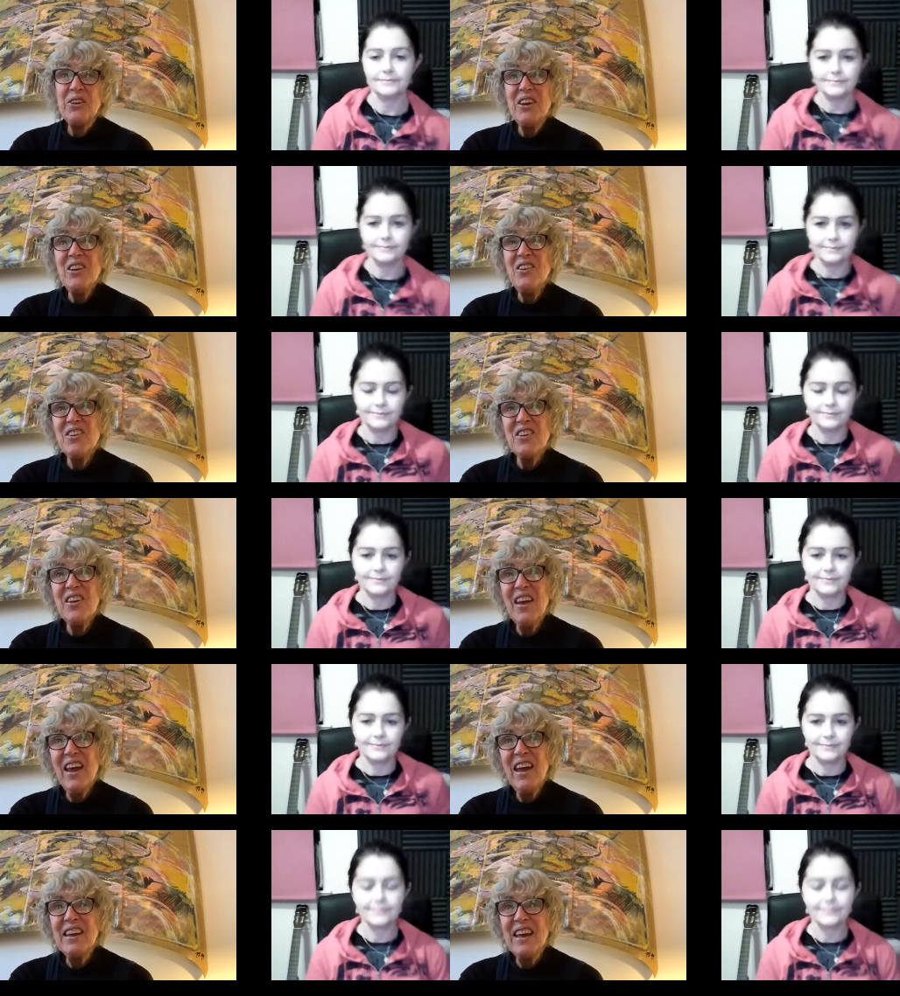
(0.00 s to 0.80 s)
Speaker 1: did,
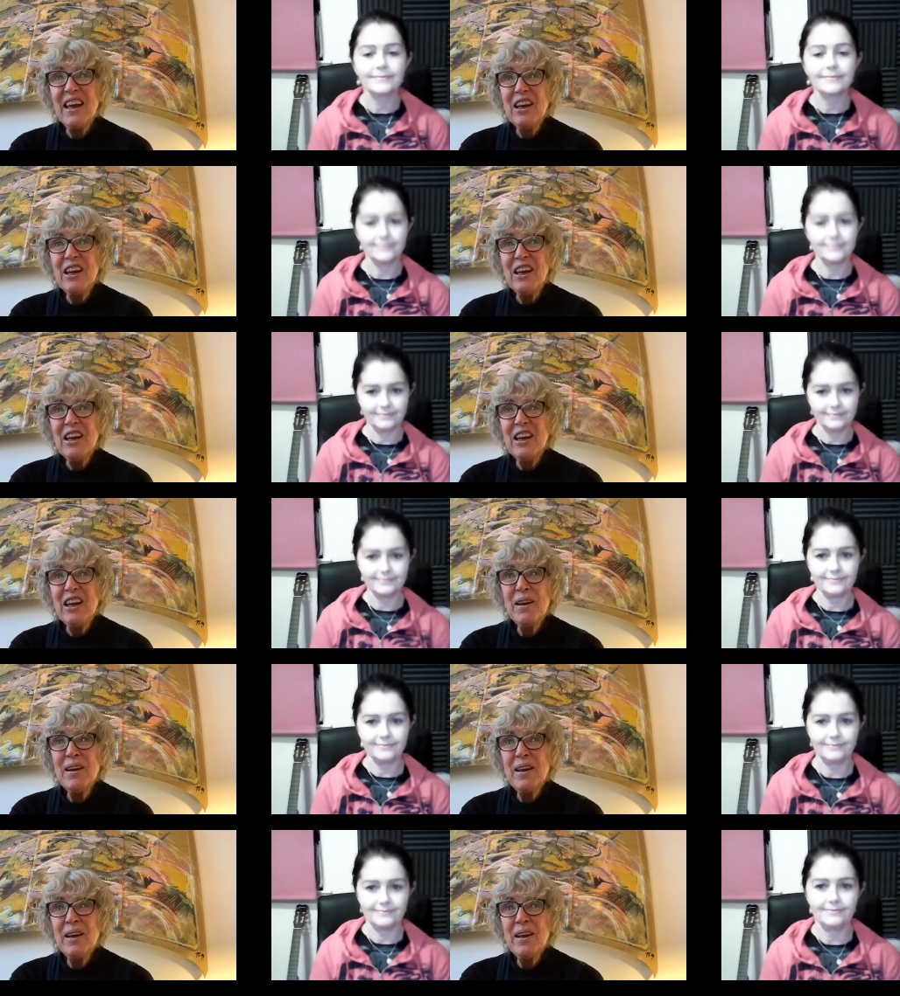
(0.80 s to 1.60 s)
and actually,
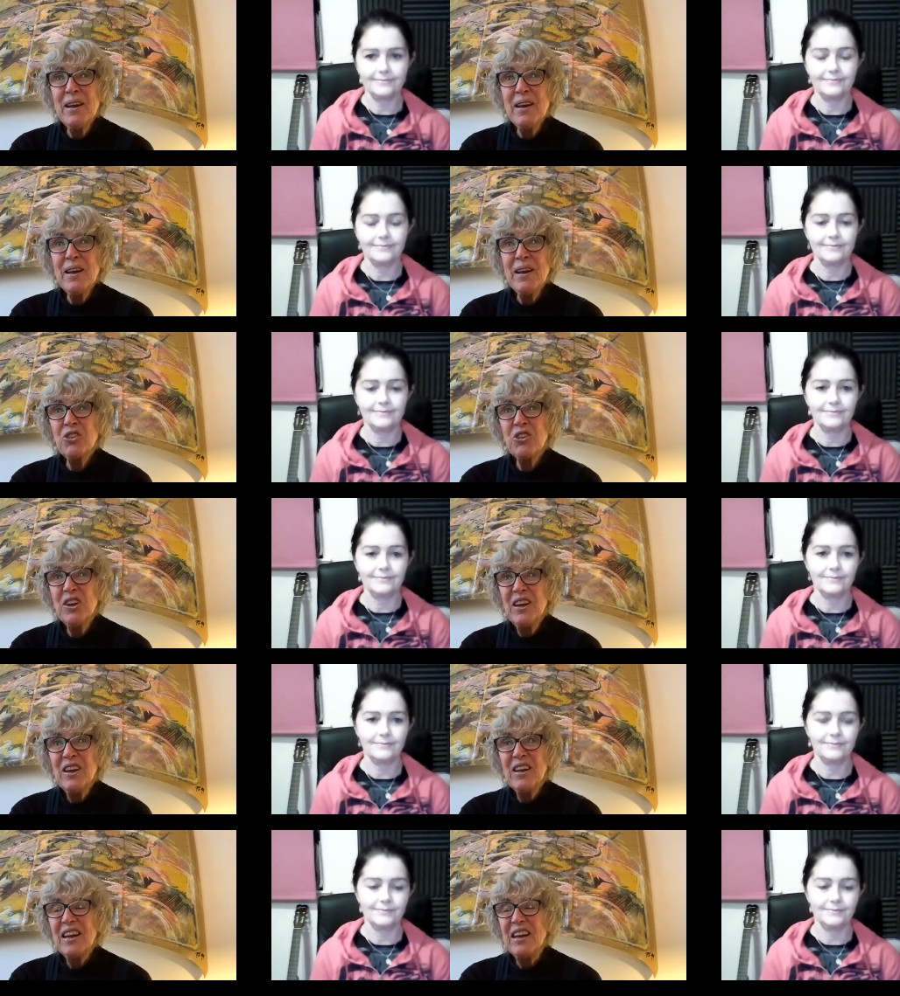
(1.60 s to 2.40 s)
when I was
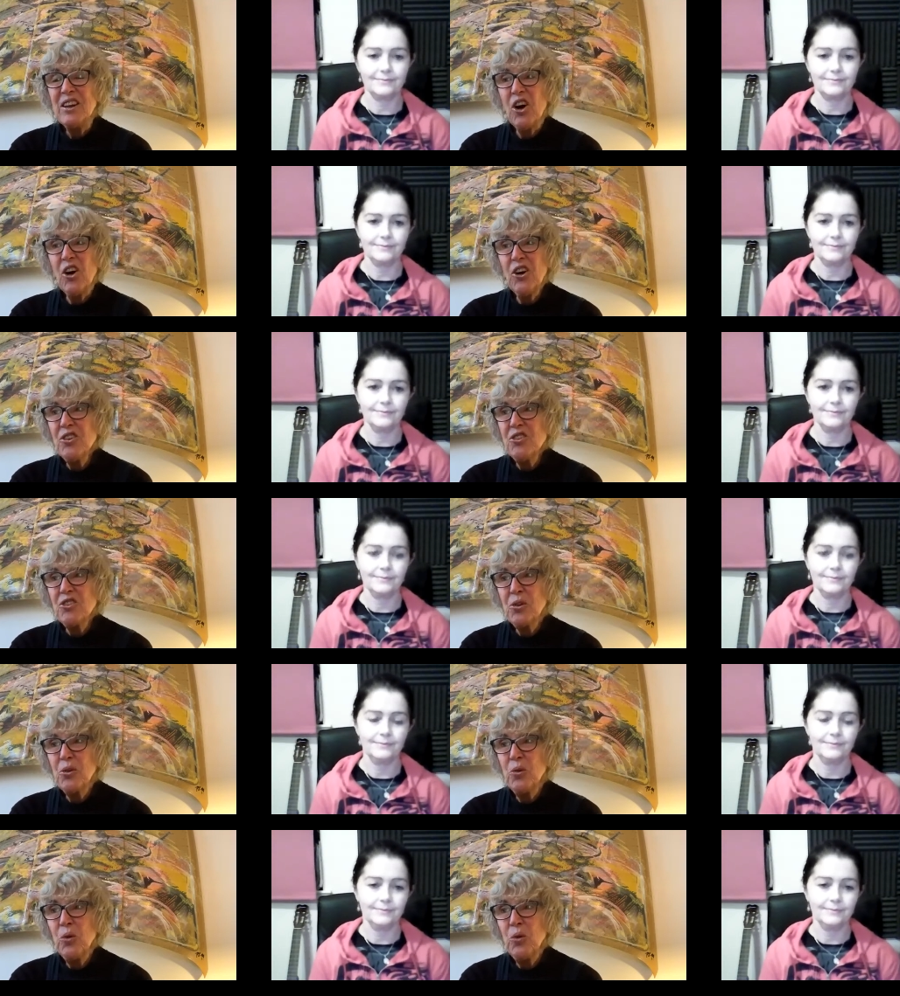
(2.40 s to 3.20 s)
in art
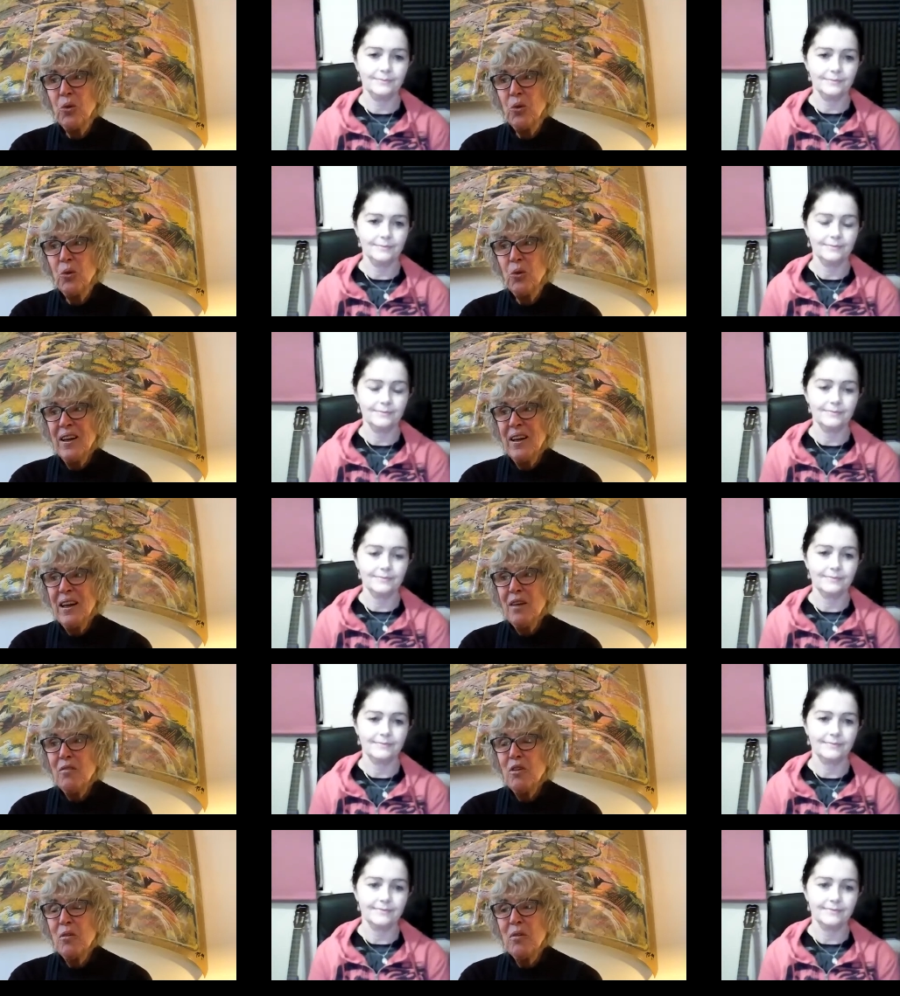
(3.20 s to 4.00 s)
school,
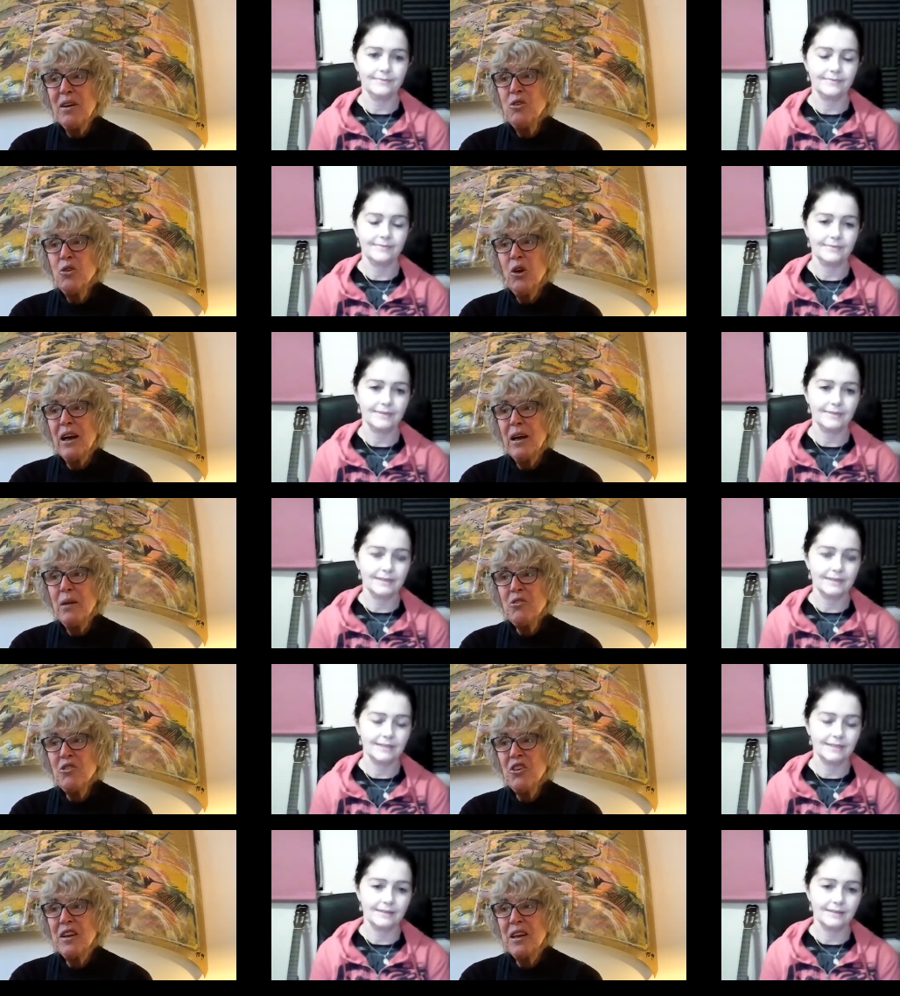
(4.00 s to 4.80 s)
we went to
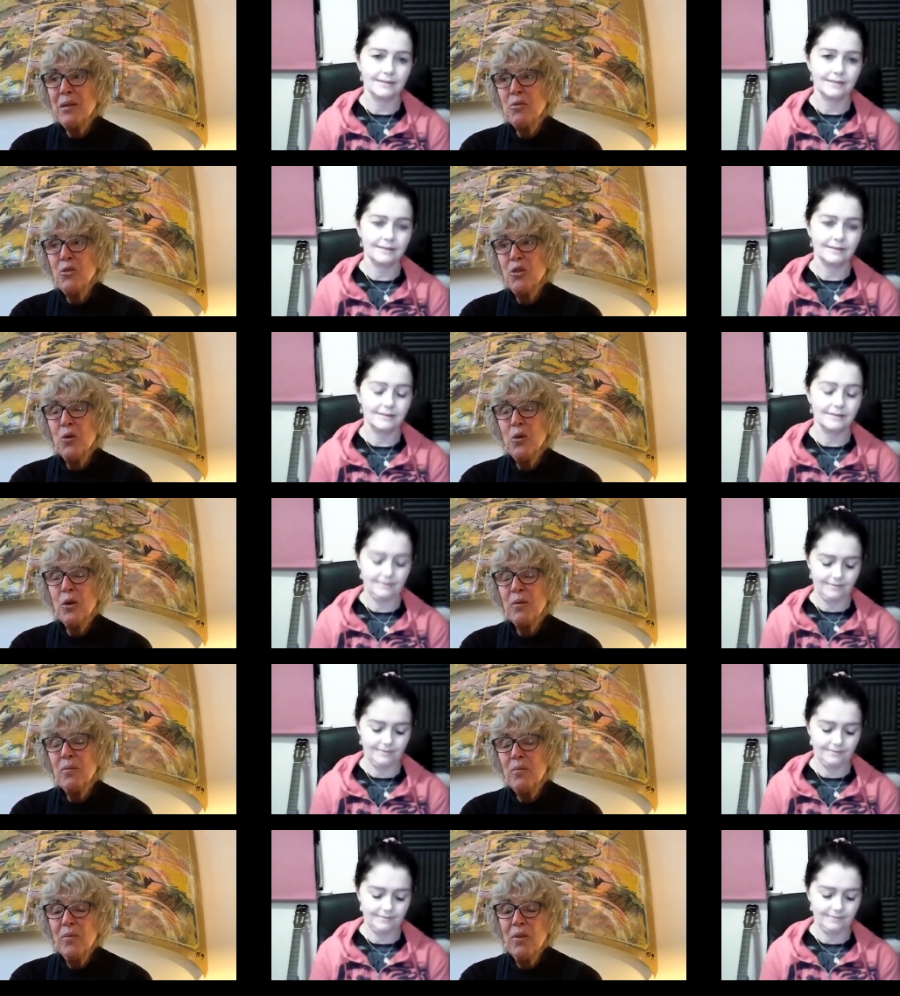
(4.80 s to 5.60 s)
Amsterdam to
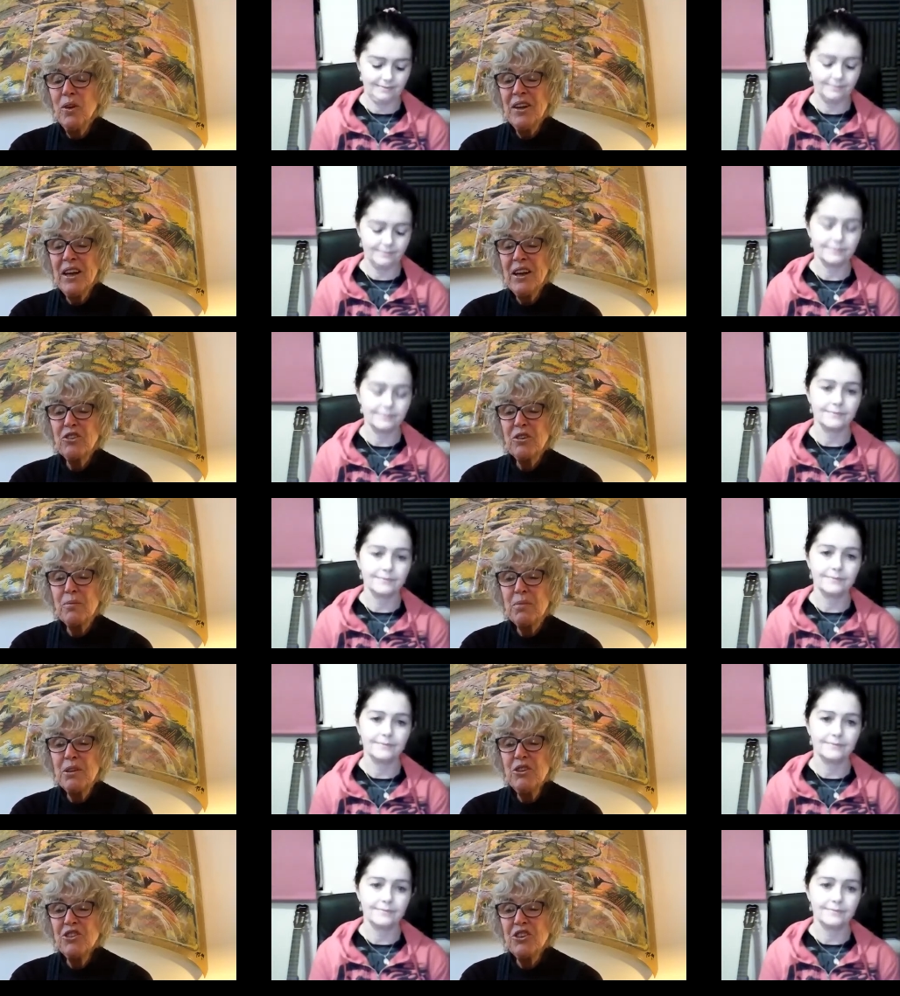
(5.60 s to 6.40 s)
a, an
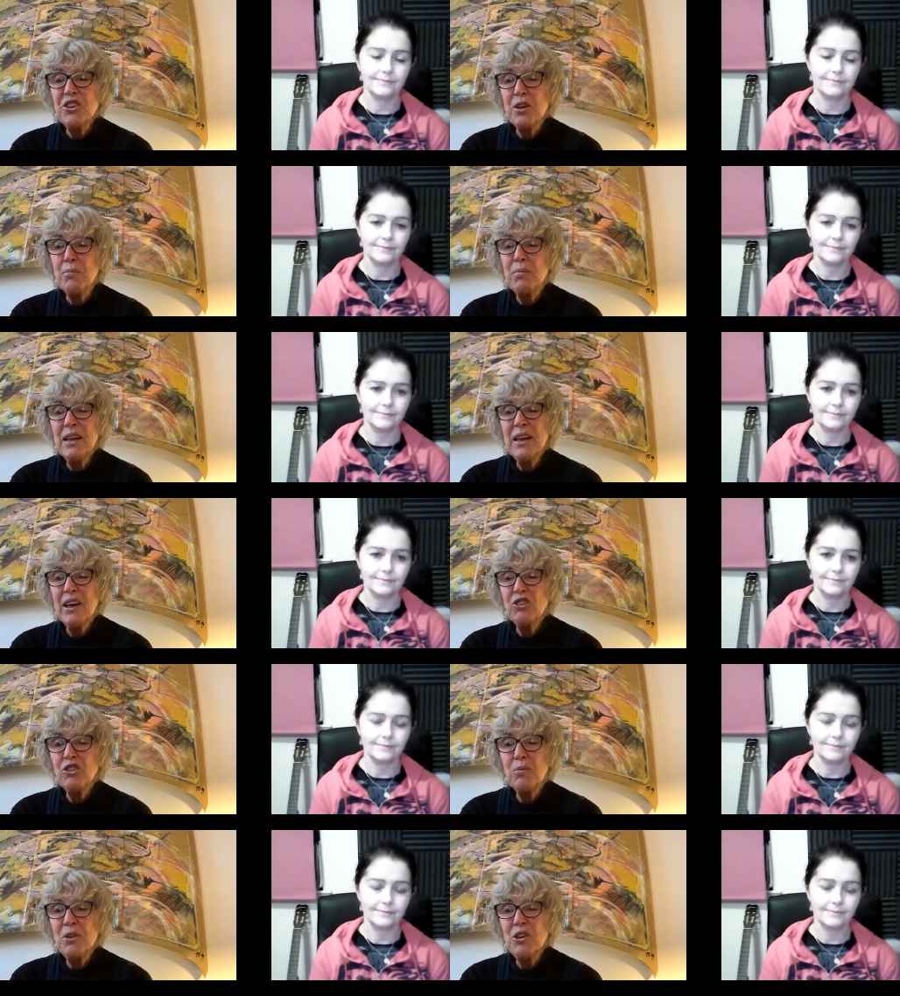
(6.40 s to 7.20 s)
exhibition, a big
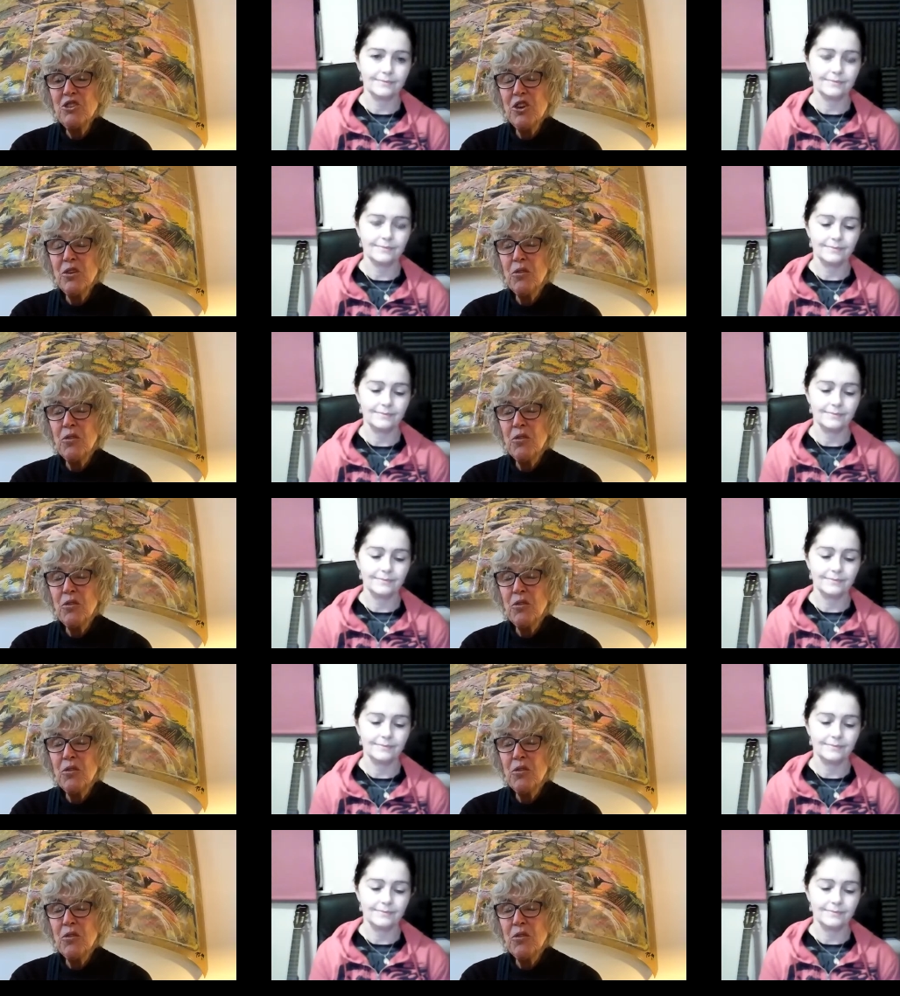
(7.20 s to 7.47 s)
exhibition.